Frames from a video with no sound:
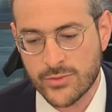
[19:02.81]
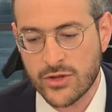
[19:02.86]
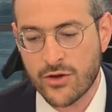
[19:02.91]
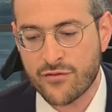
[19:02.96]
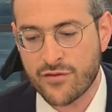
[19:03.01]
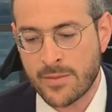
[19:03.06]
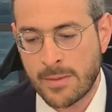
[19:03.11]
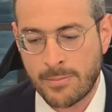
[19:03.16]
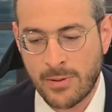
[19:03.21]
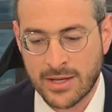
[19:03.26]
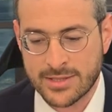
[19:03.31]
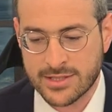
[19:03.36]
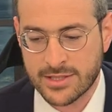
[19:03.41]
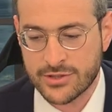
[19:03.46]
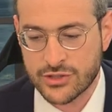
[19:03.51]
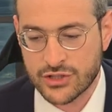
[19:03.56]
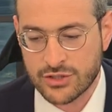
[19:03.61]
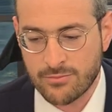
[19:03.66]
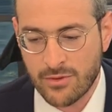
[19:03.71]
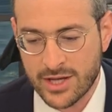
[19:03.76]
we know from a pasuk
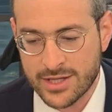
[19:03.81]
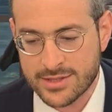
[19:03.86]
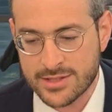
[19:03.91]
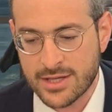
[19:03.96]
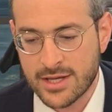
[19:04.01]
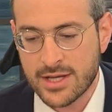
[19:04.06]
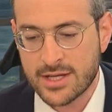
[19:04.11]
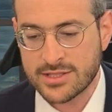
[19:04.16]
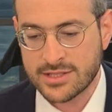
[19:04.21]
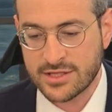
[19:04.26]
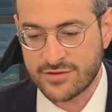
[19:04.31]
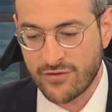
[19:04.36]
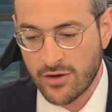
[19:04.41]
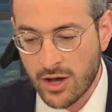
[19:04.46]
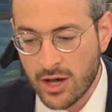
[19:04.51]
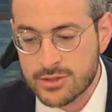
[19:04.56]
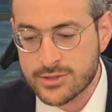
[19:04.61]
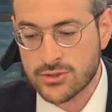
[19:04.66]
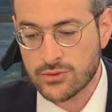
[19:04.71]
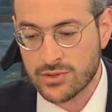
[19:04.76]
in Shemais. It says,
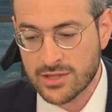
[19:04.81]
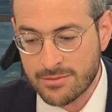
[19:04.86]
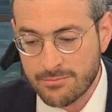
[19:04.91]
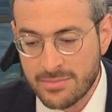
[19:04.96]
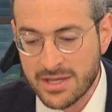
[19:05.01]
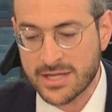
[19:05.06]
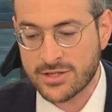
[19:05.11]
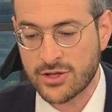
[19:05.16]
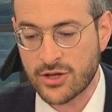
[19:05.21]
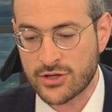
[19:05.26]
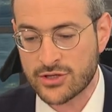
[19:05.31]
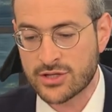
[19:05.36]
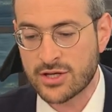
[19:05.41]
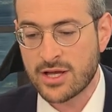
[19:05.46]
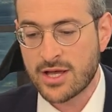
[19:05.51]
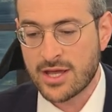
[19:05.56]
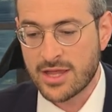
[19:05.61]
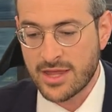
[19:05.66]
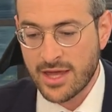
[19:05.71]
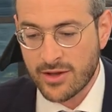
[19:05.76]
Va'asu li mikdash.
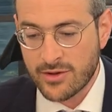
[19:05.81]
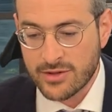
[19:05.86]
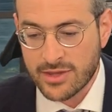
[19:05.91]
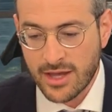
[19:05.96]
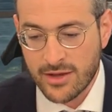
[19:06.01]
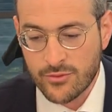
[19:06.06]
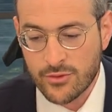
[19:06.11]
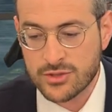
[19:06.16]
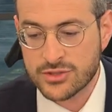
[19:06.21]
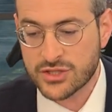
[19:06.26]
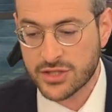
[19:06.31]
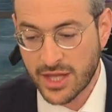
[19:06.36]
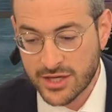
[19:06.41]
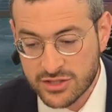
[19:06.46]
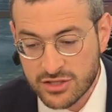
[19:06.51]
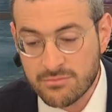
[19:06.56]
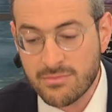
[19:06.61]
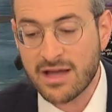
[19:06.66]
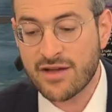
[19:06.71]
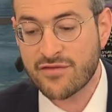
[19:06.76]
They, they, will, they
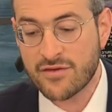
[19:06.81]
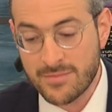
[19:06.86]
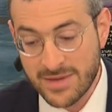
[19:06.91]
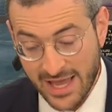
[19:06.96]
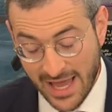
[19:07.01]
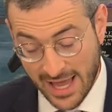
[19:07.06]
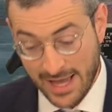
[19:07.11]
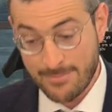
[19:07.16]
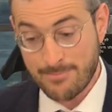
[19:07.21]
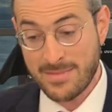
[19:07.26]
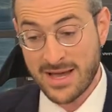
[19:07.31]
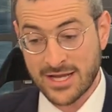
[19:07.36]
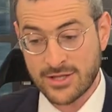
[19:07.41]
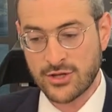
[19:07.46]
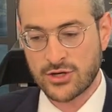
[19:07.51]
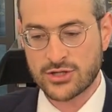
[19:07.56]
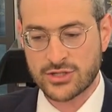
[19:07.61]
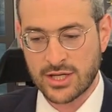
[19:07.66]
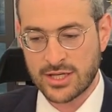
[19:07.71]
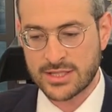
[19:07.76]
should make for me a
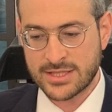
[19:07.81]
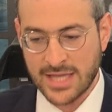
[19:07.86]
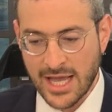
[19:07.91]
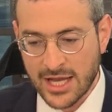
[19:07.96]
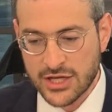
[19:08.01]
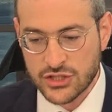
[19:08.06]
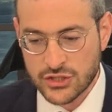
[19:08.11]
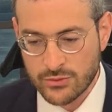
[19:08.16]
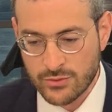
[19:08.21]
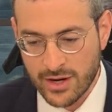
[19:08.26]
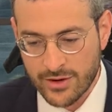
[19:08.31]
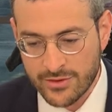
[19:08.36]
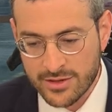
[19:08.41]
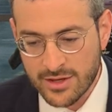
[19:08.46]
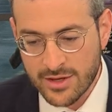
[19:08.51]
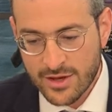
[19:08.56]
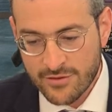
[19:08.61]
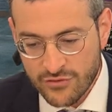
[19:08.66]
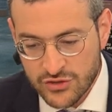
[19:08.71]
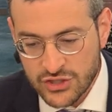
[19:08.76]
mikdash, a sanctuary,
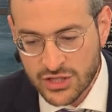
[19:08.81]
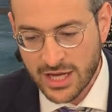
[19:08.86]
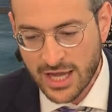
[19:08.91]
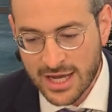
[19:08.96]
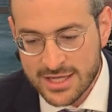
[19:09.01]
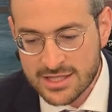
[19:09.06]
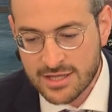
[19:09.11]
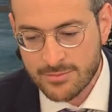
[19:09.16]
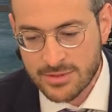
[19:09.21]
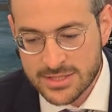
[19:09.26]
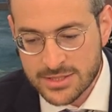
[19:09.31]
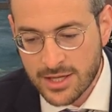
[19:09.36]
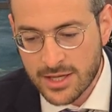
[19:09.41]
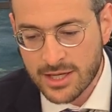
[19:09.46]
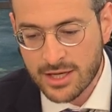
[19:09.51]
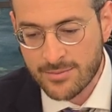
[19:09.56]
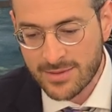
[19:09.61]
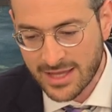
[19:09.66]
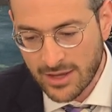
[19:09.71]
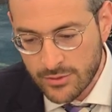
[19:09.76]

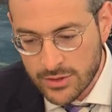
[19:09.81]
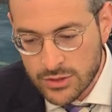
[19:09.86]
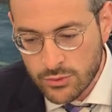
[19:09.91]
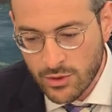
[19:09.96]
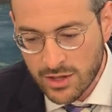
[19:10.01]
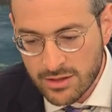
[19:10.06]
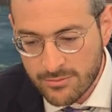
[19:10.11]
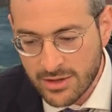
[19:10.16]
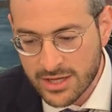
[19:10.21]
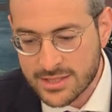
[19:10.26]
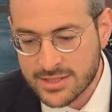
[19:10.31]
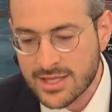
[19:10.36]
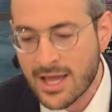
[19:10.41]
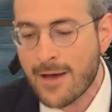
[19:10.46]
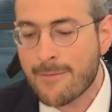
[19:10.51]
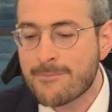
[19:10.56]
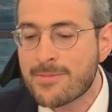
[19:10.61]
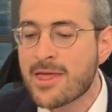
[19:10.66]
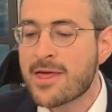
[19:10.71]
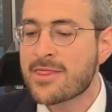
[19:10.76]
and I will dwell amongst
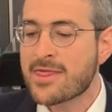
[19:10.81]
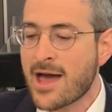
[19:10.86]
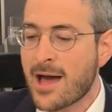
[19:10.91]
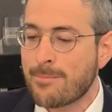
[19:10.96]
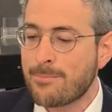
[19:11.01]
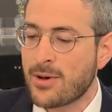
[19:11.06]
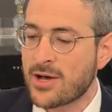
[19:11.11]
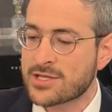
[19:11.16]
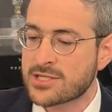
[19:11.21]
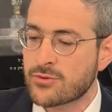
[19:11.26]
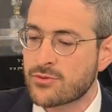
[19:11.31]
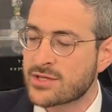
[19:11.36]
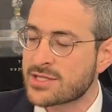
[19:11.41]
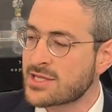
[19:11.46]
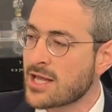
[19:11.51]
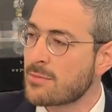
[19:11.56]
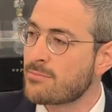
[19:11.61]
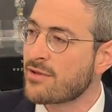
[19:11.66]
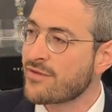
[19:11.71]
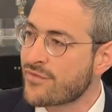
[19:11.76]
them. That pasuk was
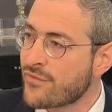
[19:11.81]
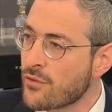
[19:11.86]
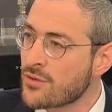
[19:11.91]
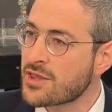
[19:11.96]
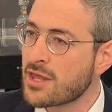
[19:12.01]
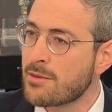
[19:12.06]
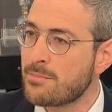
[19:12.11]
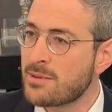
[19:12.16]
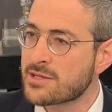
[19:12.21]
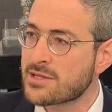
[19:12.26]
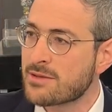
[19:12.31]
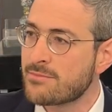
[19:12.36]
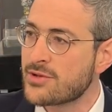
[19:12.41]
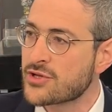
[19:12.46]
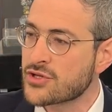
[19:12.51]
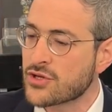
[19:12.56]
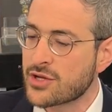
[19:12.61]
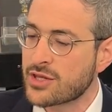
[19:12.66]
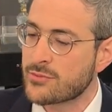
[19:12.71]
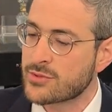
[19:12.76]
said before they built the
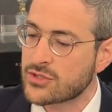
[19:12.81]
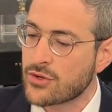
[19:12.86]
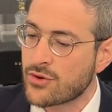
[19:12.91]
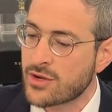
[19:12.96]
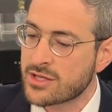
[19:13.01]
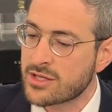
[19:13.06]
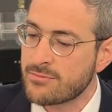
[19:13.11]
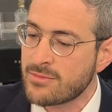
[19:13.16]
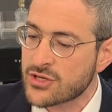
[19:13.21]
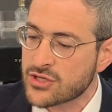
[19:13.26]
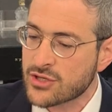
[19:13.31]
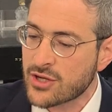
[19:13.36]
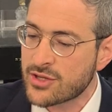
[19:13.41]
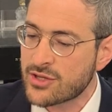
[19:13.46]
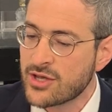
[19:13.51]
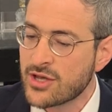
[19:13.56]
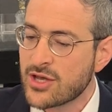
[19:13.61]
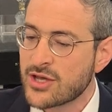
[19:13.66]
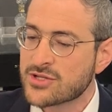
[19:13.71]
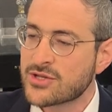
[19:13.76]
Mishkan, it was going into
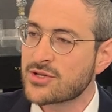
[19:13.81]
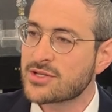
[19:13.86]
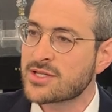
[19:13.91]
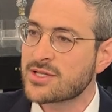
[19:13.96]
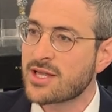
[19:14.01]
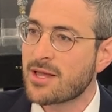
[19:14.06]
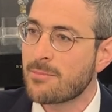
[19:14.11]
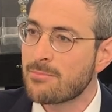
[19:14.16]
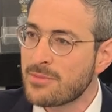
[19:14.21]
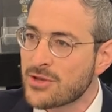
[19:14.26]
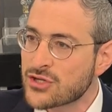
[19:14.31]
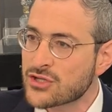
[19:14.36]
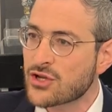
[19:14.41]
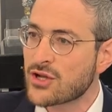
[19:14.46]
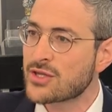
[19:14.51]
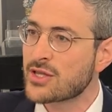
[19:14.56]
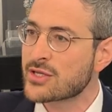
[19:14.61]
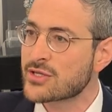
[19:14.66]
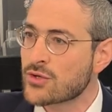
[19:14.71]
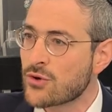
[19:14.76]
Mishkan. So you see that
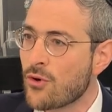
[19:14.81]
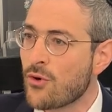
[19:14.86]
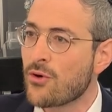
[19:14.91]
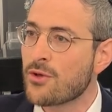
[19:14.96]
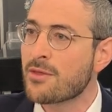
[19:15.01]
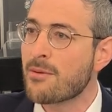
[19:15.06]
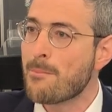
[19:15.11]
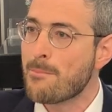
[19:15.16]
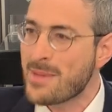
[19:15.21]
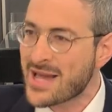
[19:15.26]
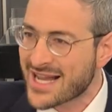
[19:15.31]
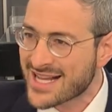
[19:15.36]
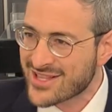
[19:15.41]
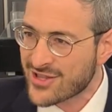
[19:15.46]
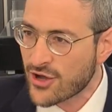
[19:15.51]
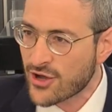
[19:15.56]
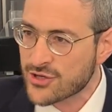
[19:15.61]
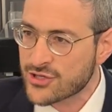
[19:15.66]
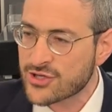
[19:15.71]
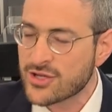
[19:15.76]
Mishkan is called
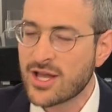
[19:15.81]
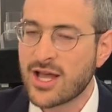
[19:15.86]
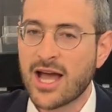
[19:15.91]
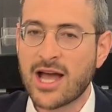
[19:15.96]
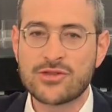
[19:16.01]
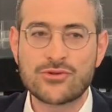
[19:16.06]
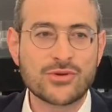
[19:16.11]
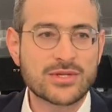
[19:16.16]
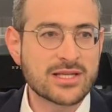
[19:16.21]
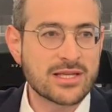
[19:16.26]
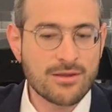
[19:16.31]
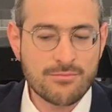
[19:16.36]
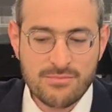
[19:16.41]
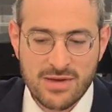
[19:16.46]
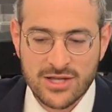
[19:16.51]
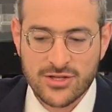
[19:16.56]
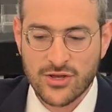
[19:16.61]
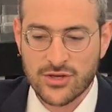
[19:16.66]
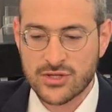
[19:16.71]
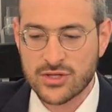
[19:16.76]
mikdash, and you see that
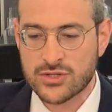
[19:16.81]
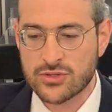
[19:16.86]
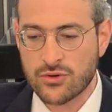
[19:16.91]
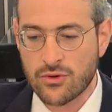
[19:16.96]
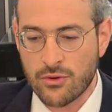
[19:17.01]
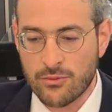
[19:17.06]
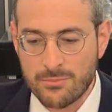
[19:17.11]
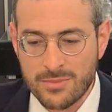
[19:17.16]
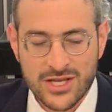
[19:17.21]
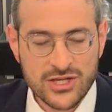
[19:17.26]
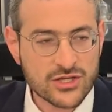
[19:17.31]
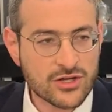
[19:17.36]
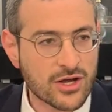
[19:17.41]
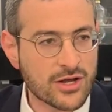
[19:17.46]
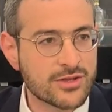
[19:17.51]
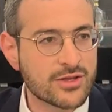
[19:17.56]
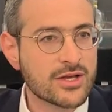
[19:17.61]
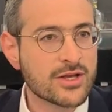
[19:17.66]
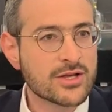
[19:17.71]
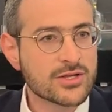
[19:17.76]
mikdash is called
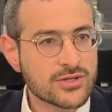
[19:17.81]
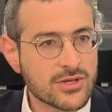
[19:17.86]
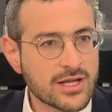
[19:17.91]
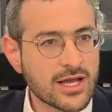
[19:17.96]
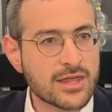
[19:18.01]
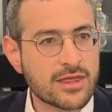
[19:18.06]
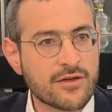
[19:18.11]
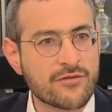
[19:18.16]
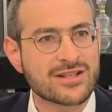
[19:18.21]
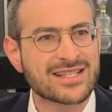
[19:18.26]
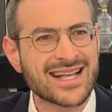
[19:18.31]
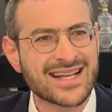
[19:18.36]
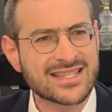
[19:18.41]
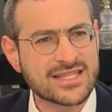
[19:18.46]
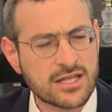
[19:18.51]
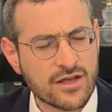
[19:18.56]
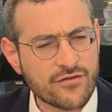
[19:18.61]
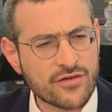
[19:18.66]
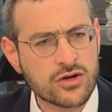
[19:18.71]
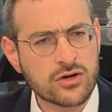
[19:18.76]
Mishkan. So again, there it's
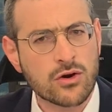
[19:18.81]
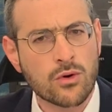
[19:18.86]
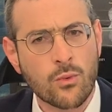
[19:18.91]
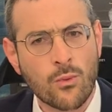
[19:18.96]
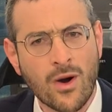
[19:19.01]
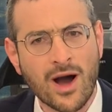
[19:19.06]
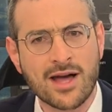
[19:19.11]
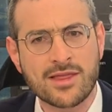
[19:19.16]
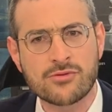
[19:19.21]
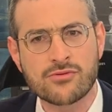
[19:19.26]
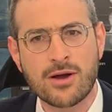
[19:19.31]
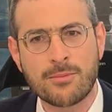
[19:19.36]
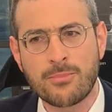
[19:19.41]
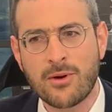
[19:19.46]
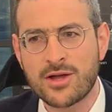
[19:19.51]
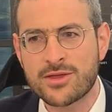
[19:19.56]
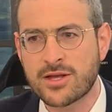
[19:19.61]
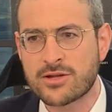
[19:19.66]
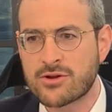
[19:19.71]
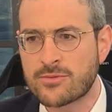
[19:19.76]
not difficult why the
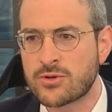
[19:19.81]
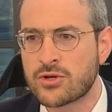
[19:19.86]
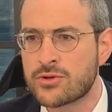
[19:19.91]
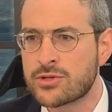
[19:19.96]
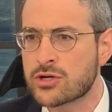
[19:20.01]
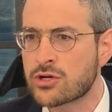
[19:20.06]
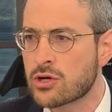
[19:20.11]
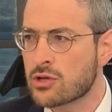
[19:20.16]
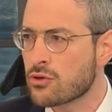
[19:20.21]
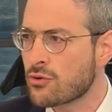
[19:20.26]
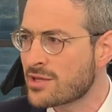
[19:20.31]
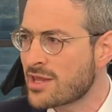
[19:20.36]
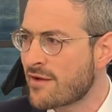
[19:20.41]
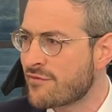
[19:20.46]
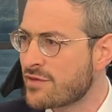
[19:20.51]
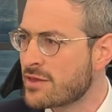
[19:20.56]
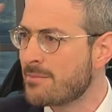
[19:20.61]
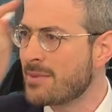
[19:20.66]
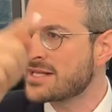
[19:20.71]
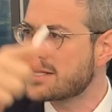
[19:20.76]
Rabban and the Yehuda could learn
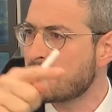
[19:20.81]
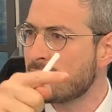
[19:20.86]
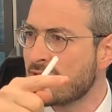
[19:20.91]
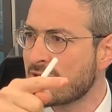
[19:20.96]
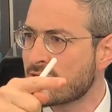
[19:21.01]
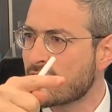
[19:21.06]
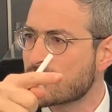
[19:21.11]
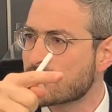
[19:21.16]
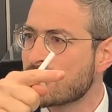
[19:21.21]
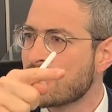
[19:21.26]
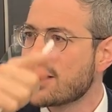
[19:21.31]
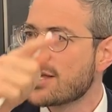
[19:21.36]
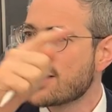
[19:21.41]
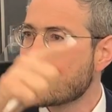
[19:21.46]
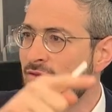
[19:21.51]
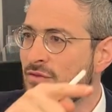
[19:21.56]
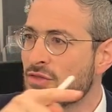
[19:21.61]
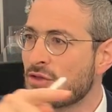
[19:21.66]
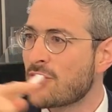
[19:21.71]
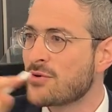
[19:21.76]
off in the Beis HaMikdash,
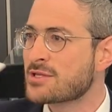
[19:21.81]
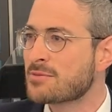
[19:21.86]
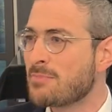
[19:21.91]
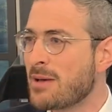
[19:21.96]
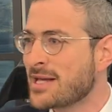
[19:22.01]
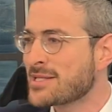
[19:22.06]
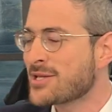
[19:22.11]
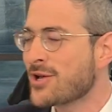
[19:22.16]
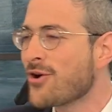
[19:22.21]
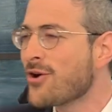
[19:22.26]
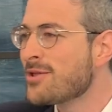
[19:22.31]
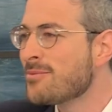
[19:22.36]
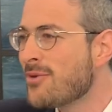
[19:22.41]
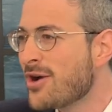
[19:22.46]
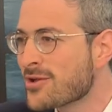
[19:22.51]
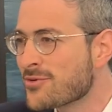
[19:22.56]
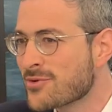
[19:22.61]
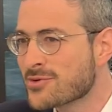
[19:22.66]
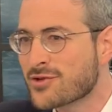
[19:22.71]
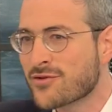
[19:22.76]
even though it's Pesach al
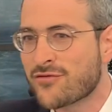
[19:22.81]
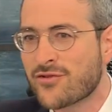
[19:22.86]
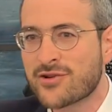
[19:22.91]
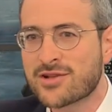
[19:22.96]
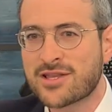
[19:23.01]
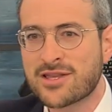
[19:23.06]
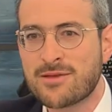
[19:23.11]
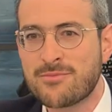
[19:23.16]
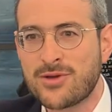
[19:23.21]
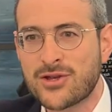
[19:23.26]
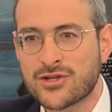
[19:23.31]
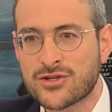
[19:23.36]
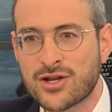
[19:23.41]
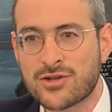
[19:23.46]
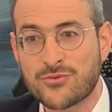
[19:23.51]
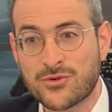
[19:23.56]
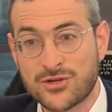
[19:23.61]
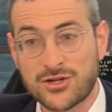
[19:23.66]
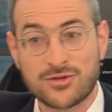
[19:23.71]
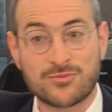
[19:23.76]
Moed, which referring to the
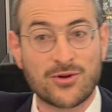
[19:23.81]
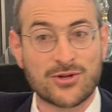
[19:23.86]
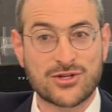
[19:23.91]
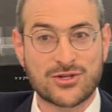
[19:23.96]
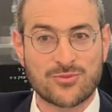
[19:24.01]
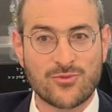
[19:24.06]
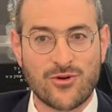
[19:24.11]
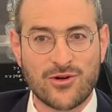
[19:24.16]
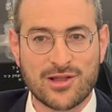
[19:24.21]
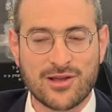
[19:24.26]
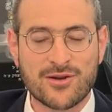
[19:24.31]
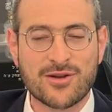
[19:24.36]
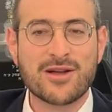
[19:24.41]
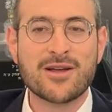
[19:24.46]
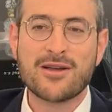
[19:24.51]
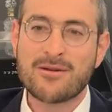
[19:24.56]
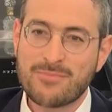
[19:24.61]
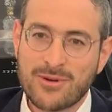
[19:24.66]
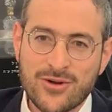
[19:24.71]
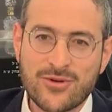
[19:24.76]
Mishkan, which is much smaller,
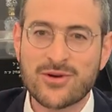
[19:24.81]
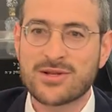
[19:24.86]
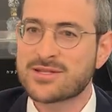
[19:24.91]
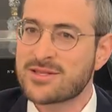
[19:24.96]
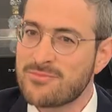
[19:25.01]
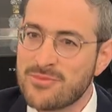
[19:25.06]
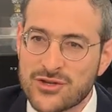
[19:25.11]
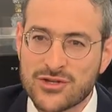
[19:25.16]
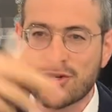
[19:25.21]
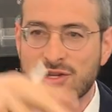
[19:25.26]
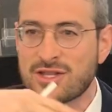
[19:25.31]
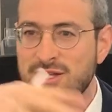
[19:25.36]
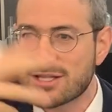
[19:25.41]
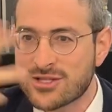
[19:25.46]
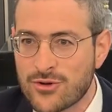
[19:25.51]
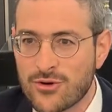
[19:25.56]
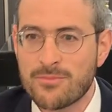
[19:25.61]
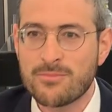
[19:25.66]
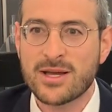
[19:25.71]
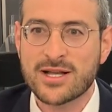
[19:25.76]
because the Mishkan is
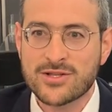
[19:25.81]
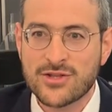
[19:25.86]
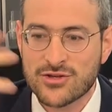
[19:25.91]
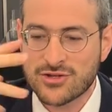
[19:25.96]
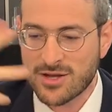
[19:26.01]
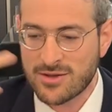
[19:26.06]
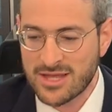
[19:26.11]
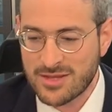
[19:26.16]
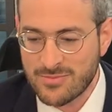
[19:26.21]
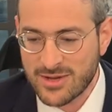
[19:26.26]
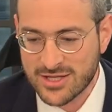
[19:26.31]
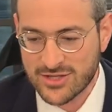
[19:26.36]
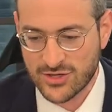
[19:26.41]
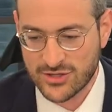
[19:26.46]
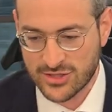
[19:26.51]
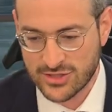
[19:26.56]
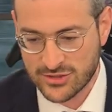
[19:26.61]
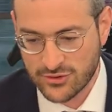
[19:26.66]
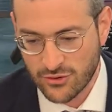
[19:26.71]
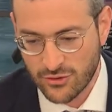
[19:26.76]
called mikdash and
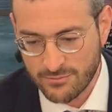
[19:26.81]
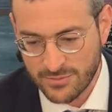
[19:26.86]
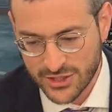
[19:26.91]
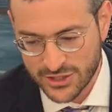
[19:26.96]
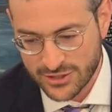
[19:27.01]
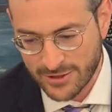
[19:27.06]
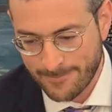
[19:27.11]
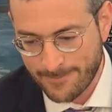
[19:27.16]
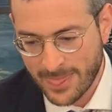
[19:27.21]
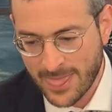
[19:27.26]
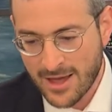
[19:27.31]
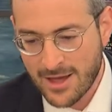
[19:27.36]
mikdash is called Mishkan.